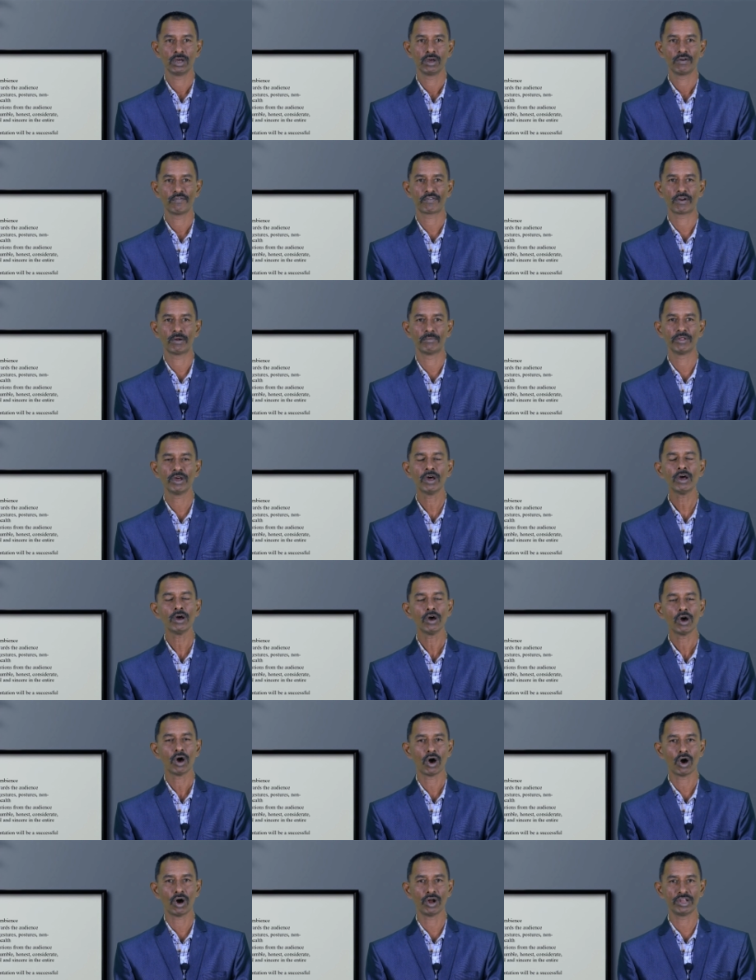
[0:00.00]
from the
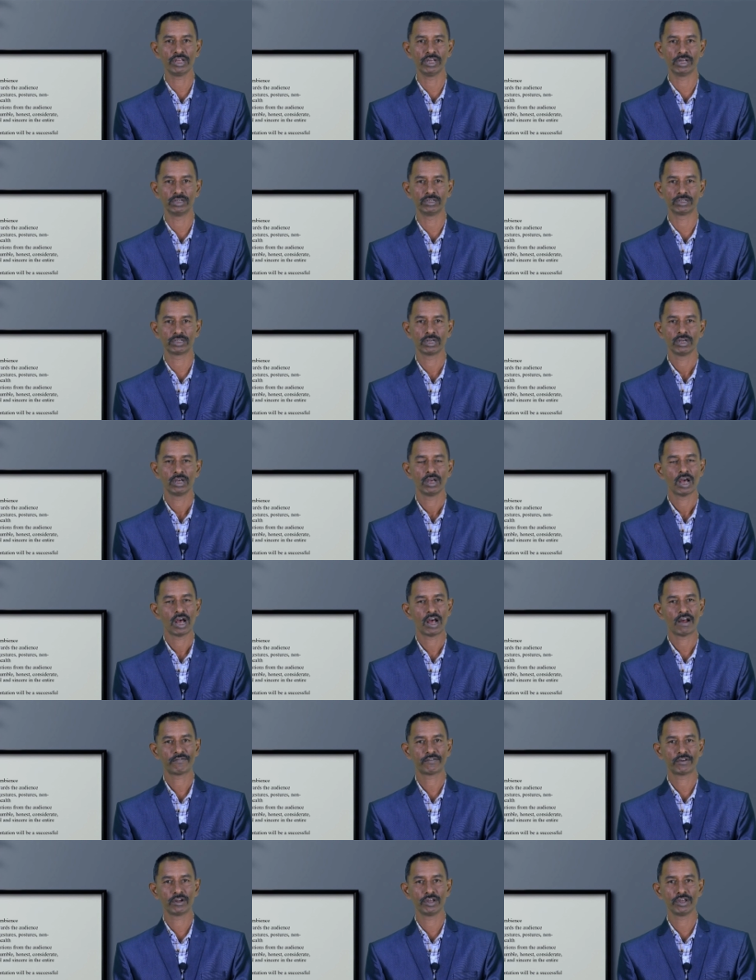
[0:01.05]
audience.
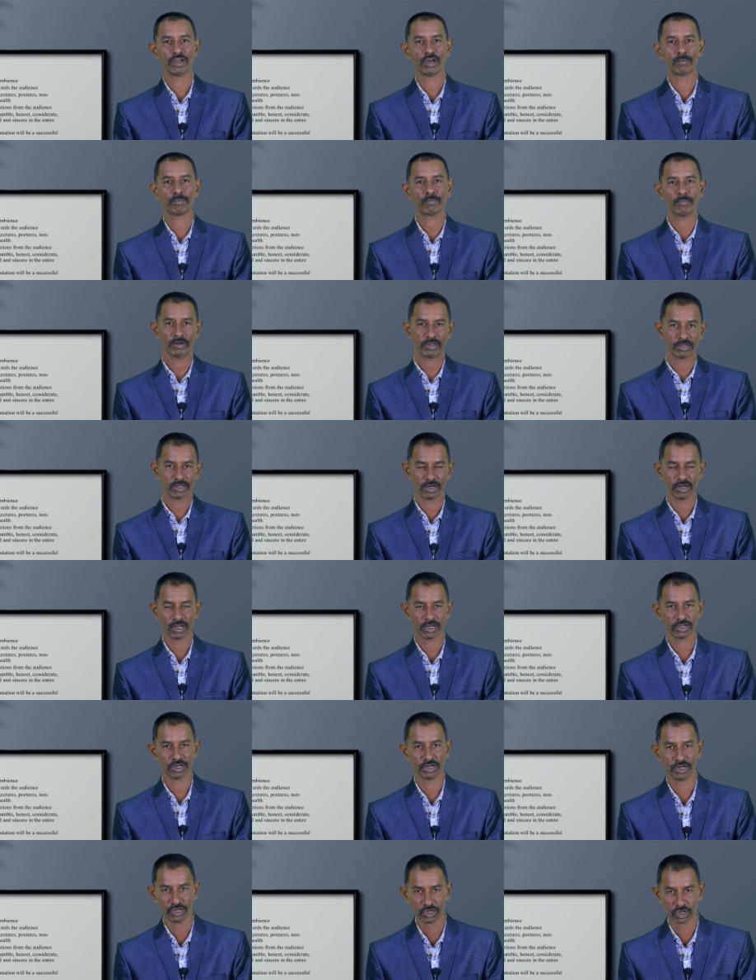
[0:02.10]
After your
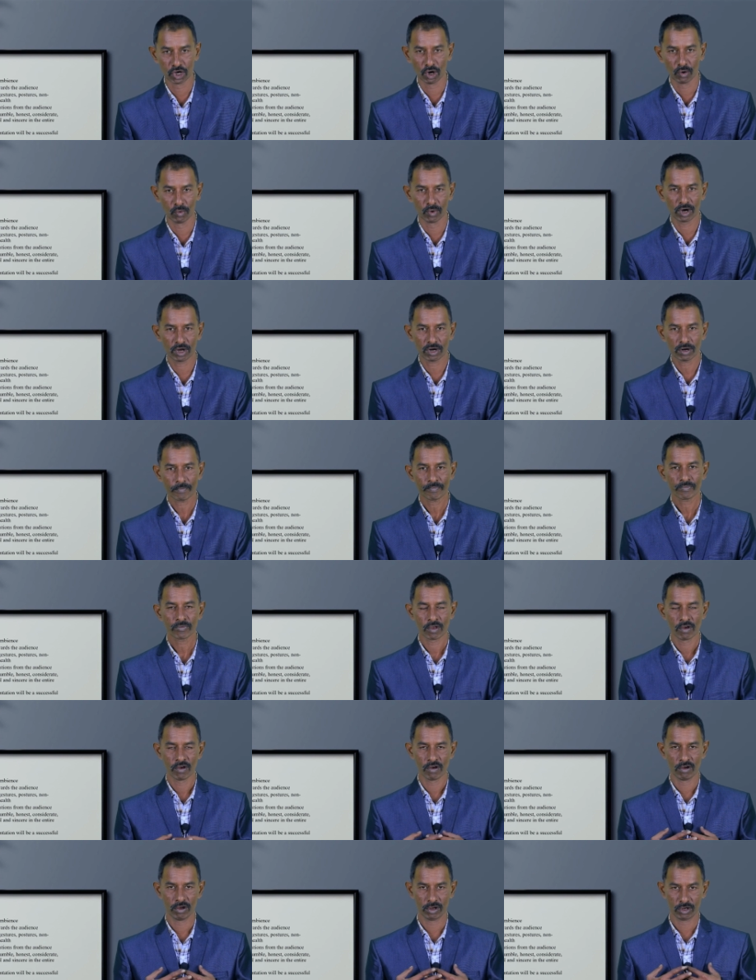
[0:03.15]
presentation is over,
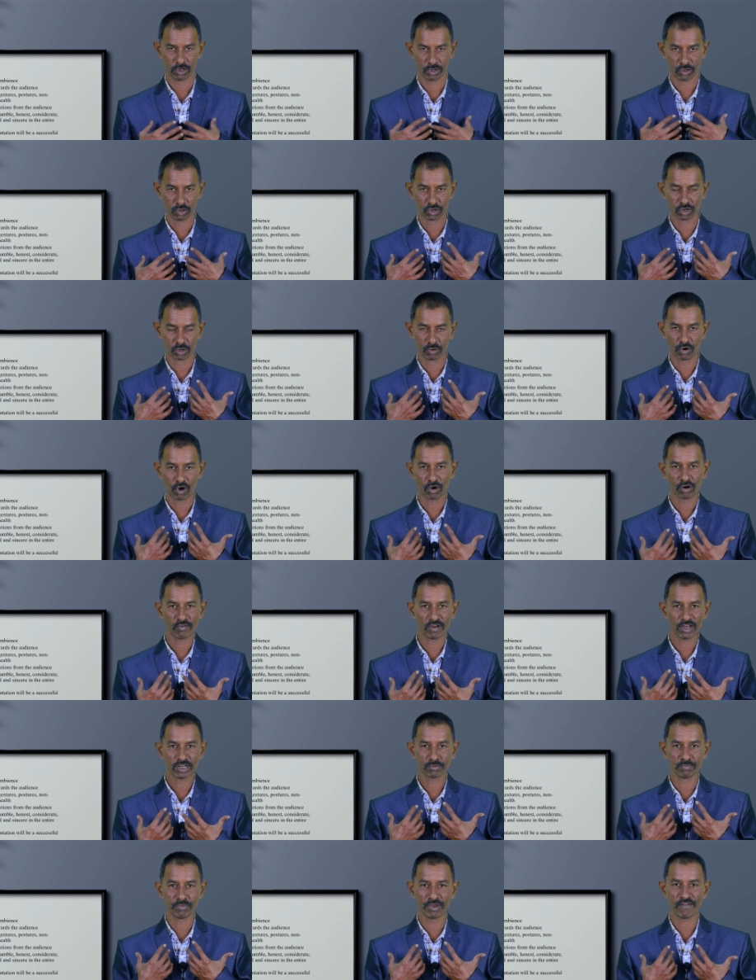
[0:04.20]
you should
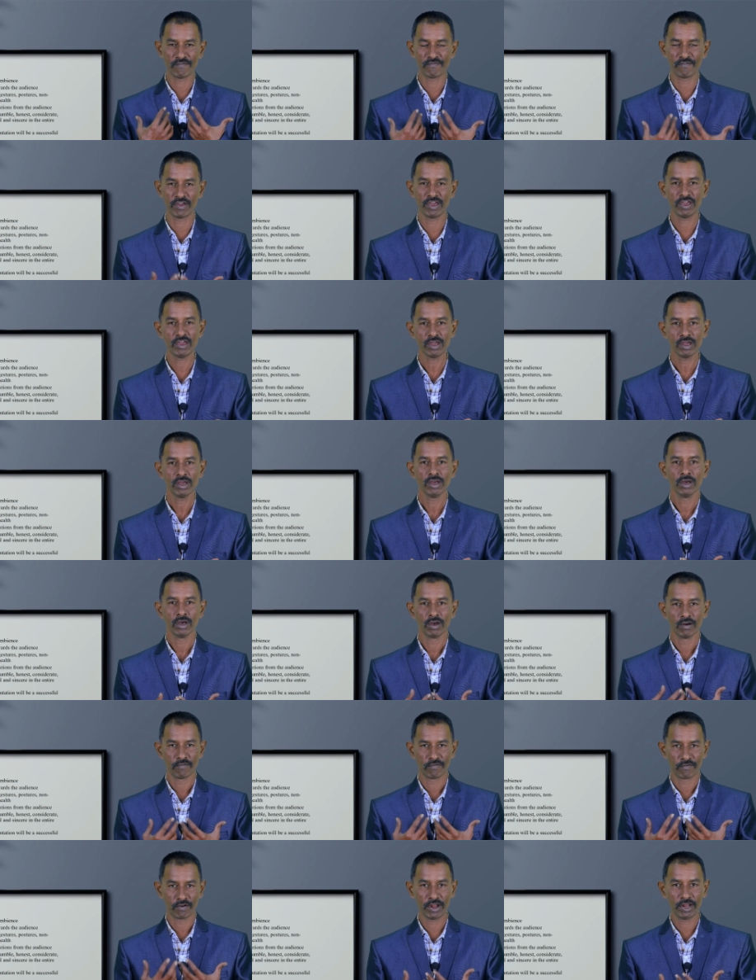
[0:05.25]
always be free
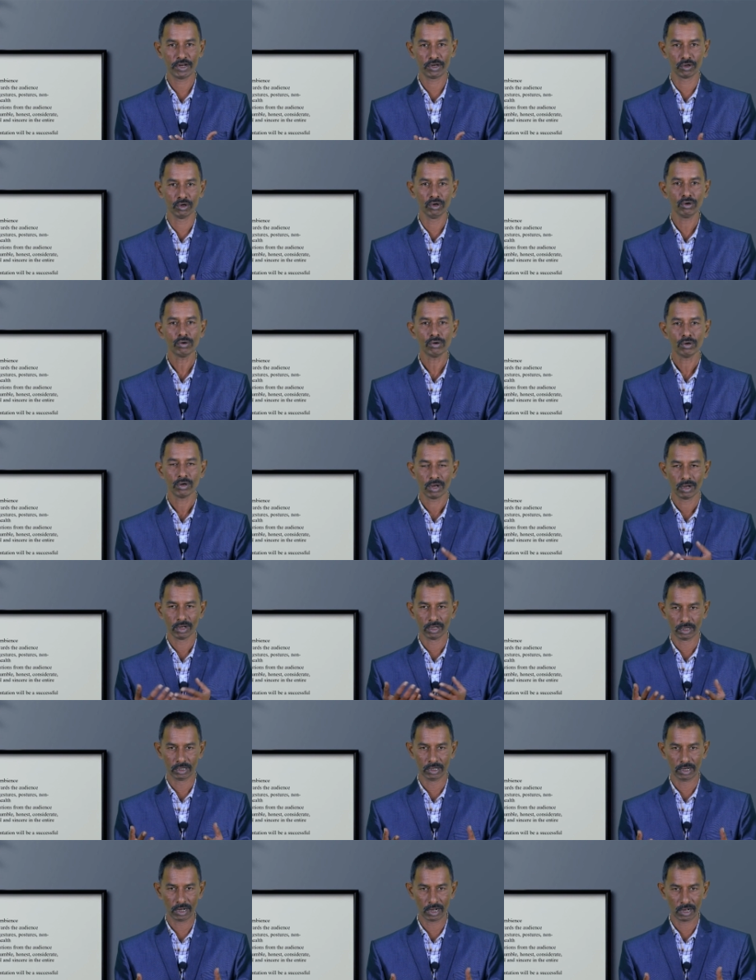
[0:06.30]
to
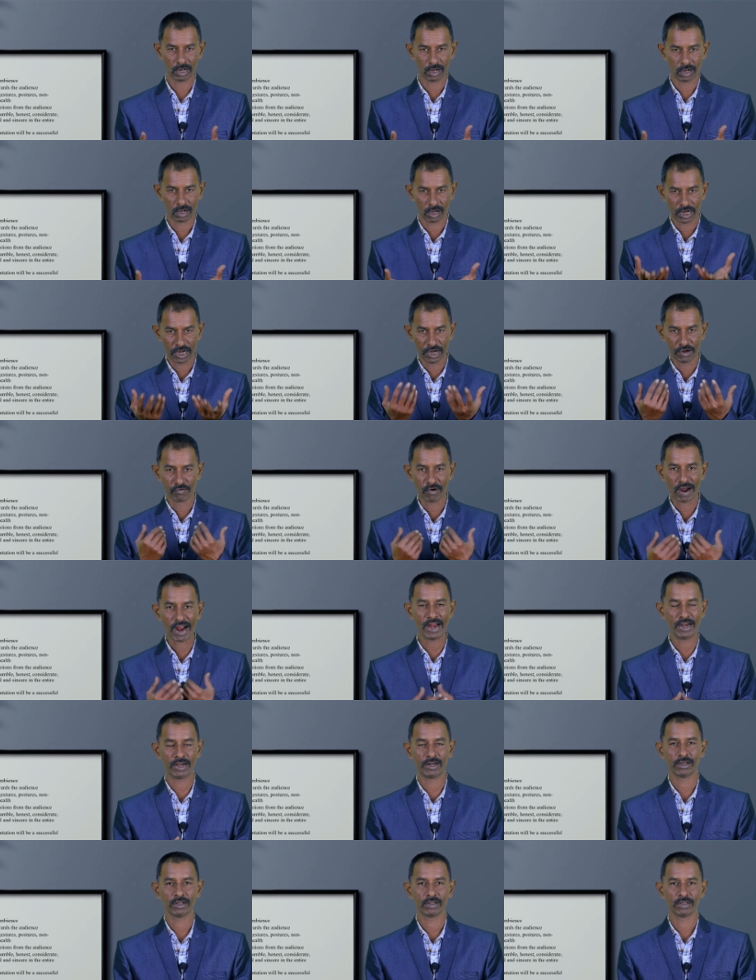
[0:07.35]

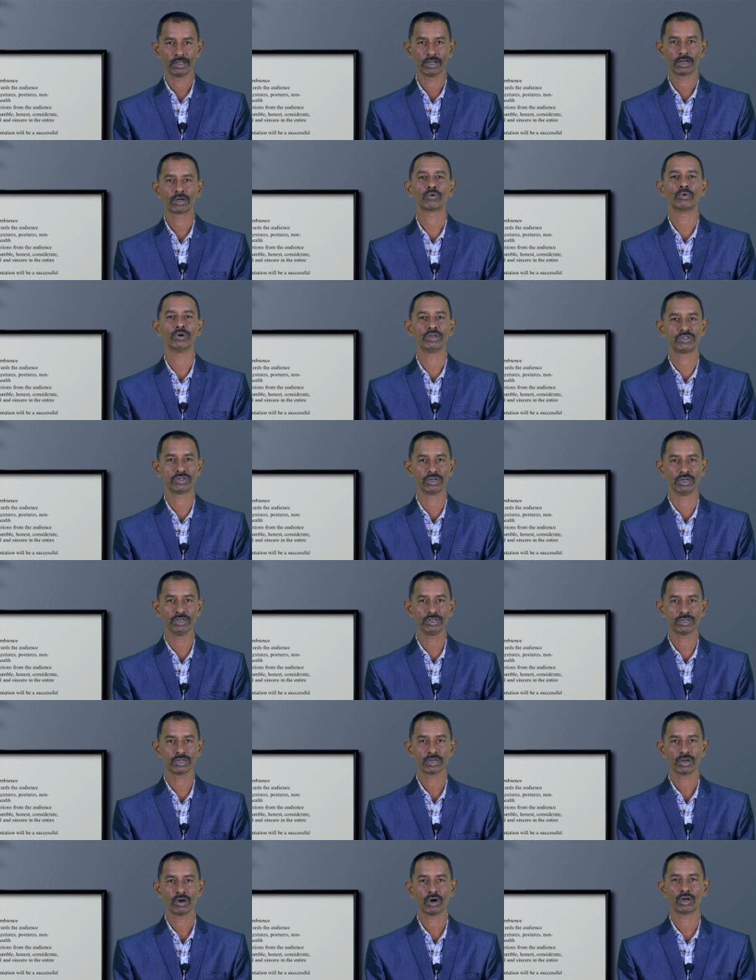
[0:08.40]
invite the
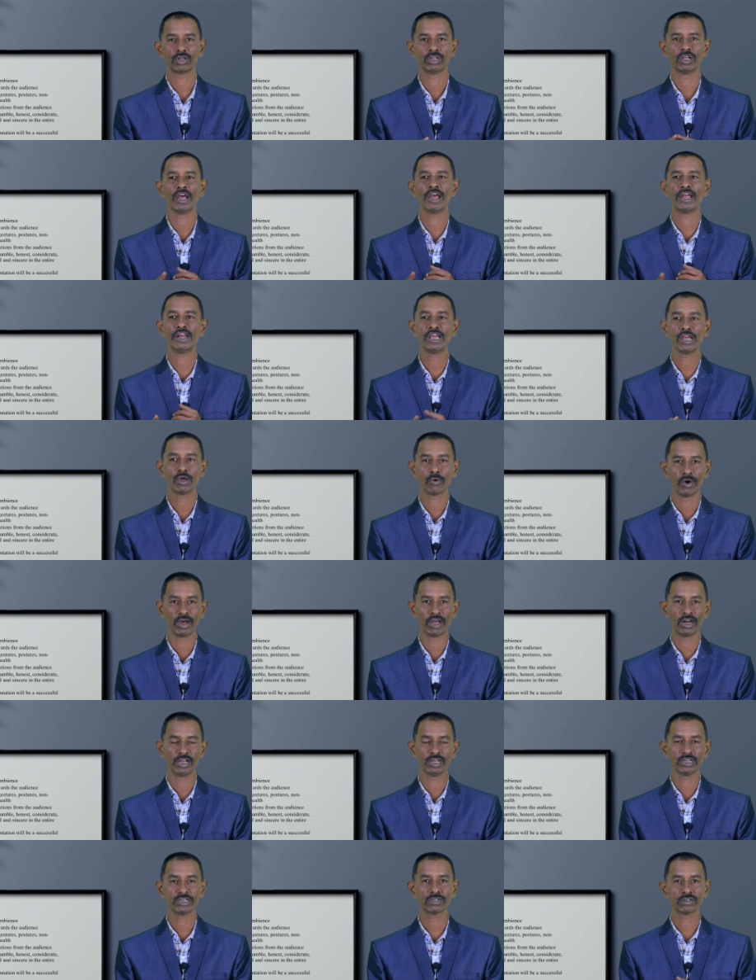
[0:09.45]
questions or any
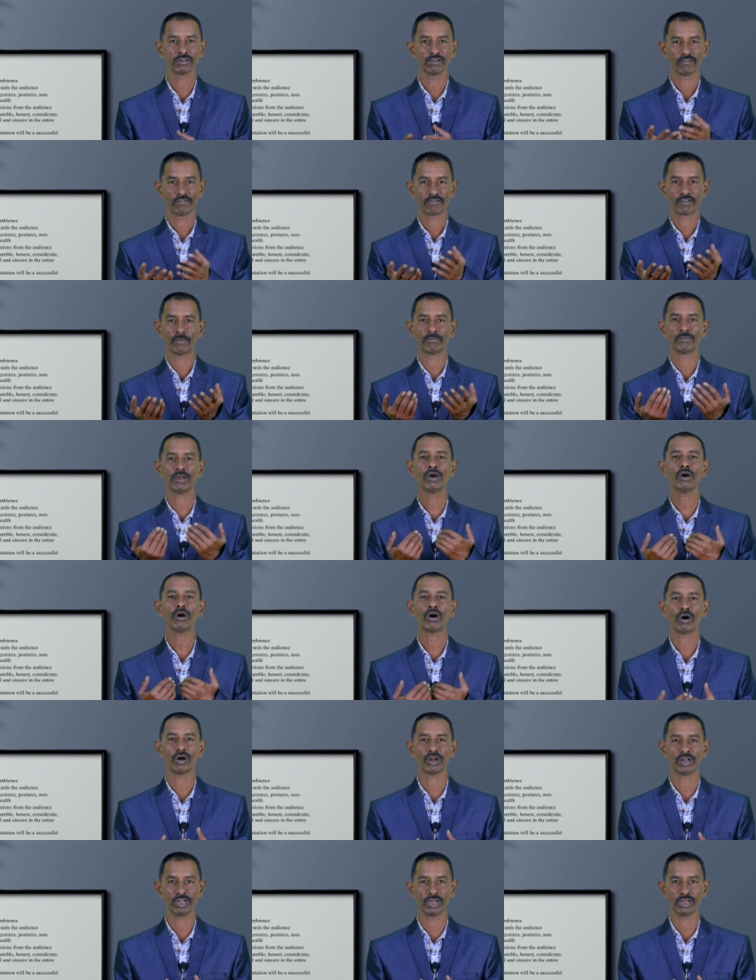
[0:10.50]
queries from the
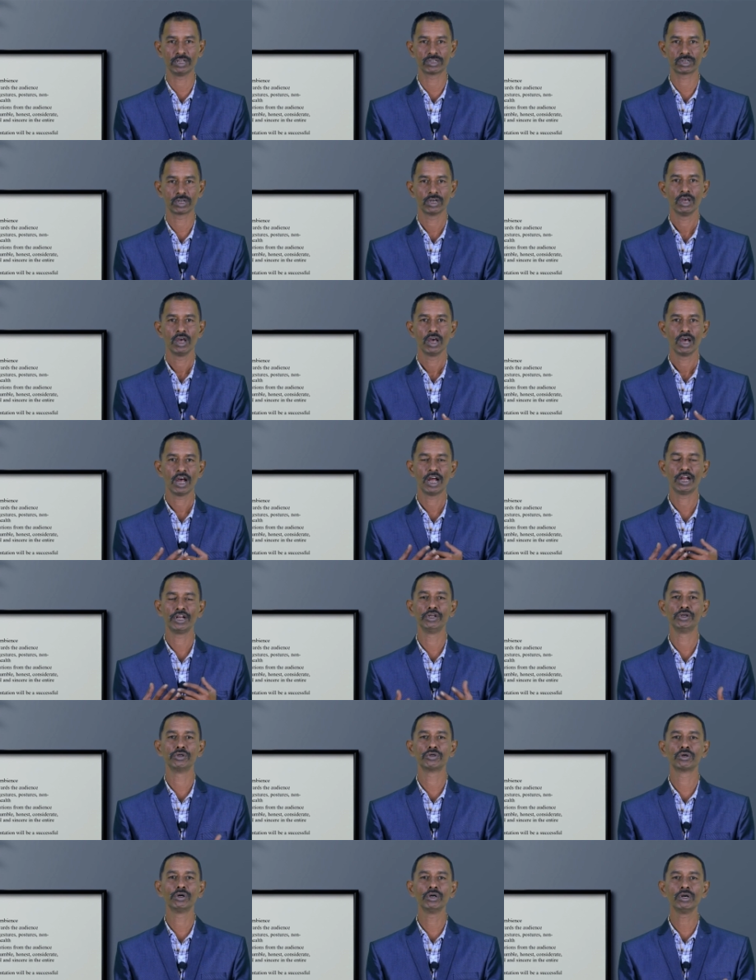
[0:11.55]
audience, and
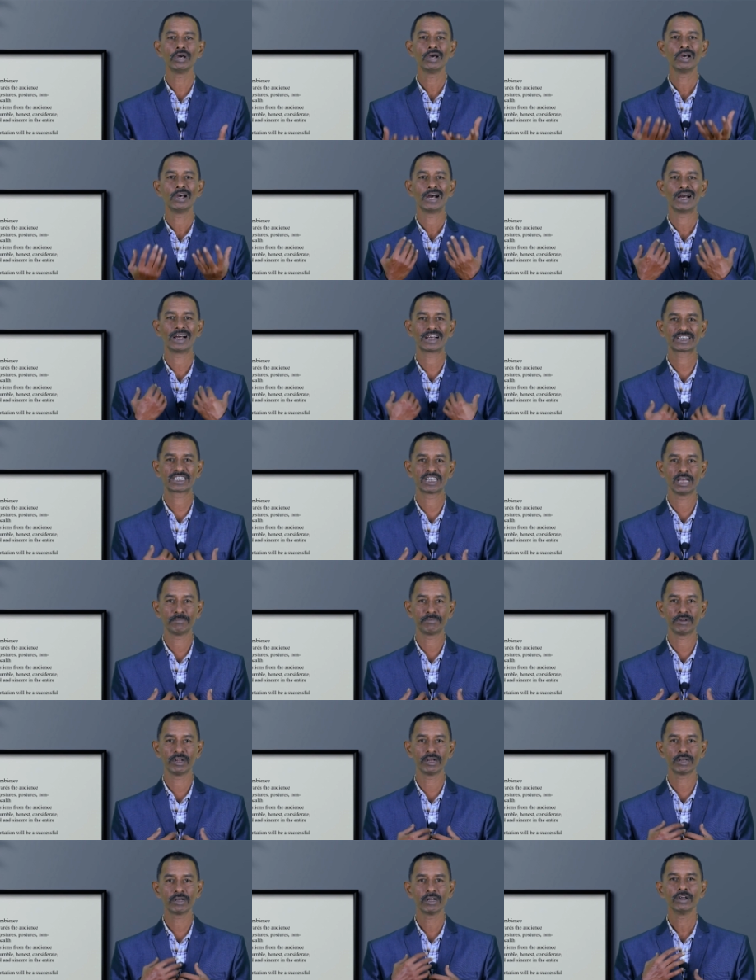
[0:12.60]
you should accept
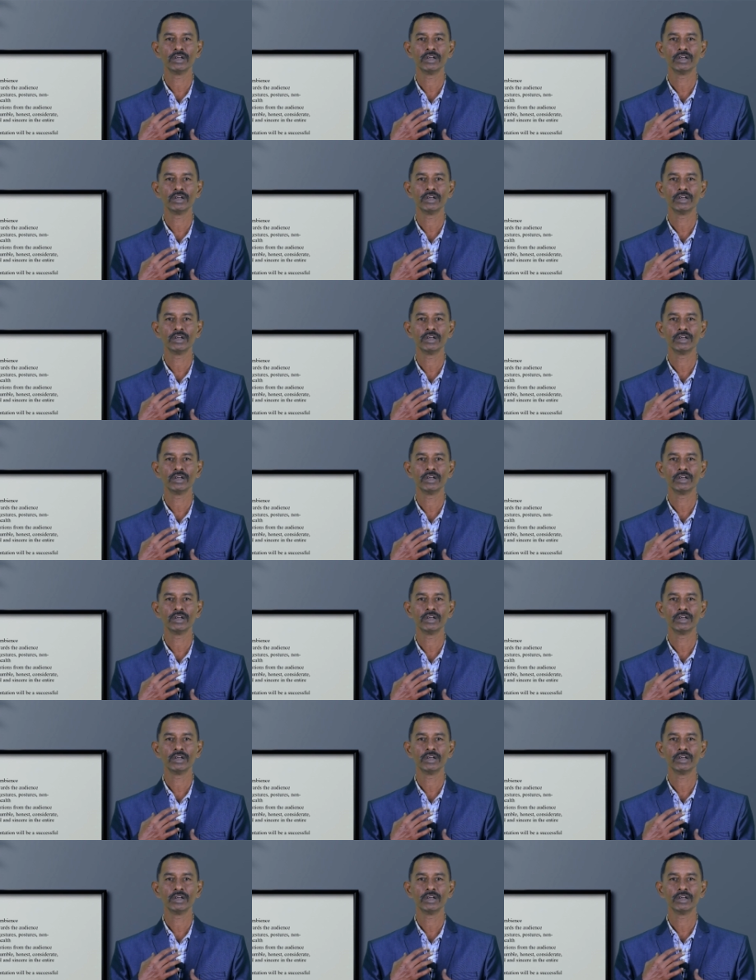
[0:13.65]
it.